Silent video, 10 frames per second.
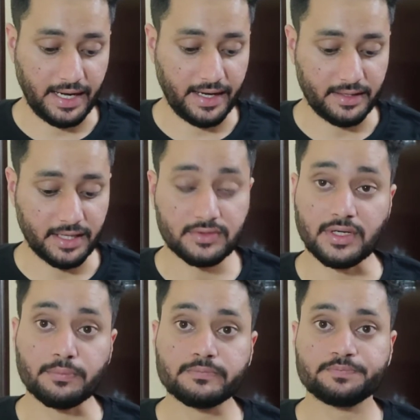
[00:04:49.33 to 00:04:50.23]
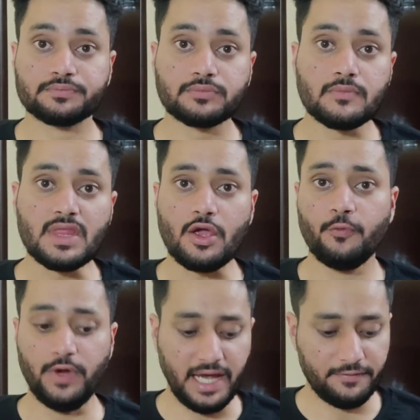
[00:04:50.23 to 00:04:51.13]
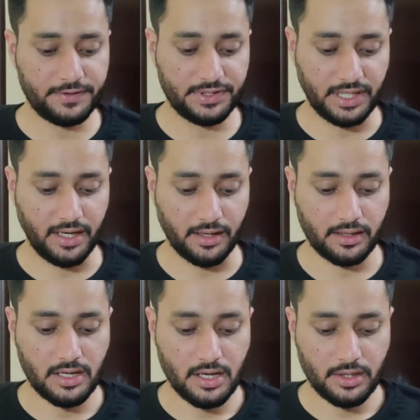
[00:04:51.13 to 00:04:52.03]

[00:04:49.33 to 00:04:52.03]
And next up, we have share.